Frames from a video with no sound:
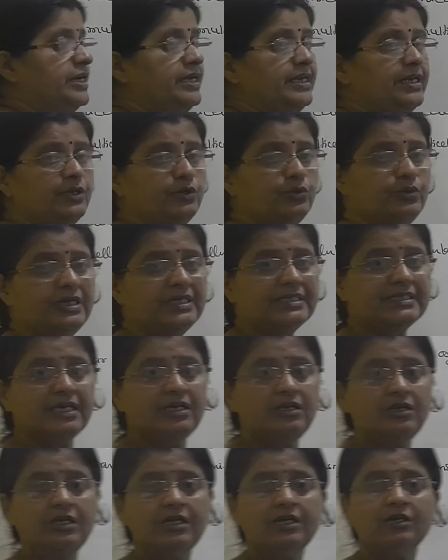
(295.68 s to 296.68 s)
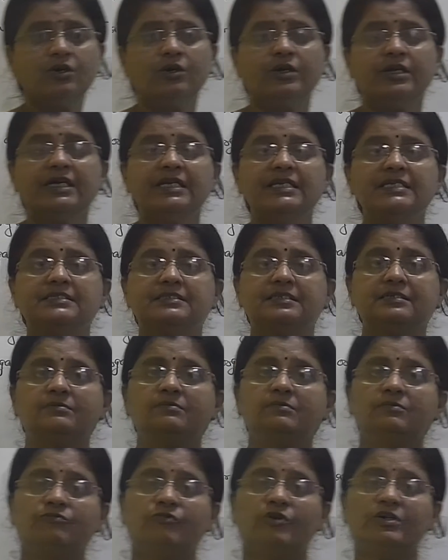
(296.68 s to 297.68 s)
in unicellular
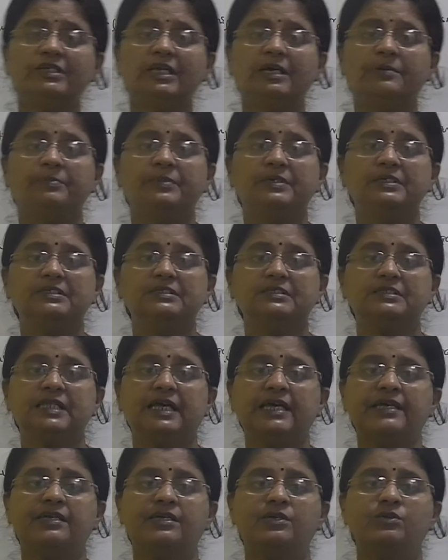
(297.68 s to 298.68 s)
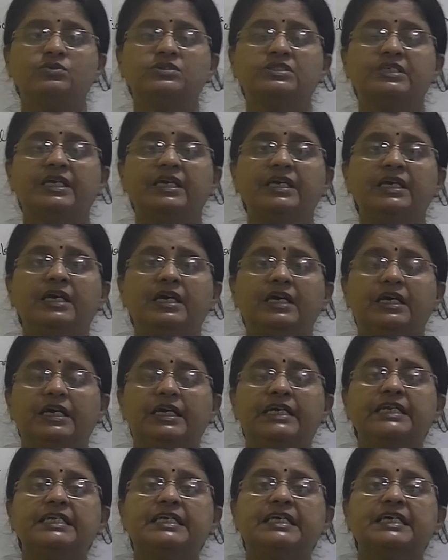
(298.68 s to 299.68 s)
organism, what happens, like you see
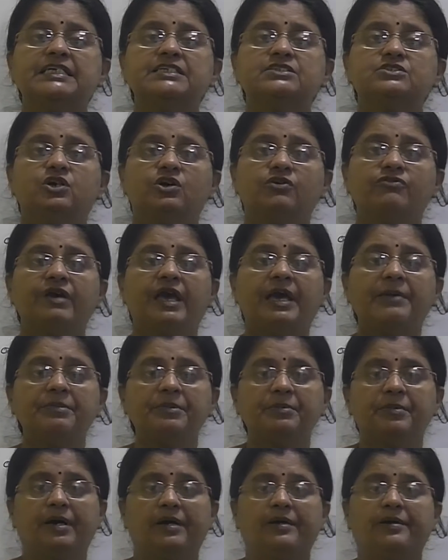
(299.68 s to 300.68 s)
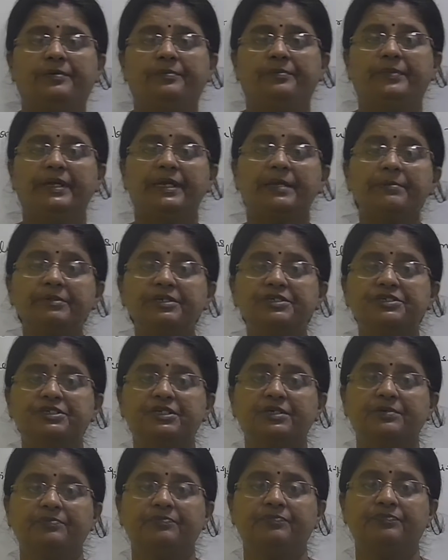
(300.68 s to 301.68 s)
in case of amoeba,
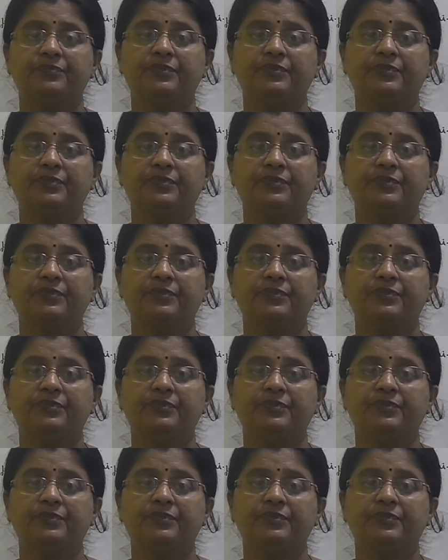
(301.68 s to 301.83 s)
paradisium,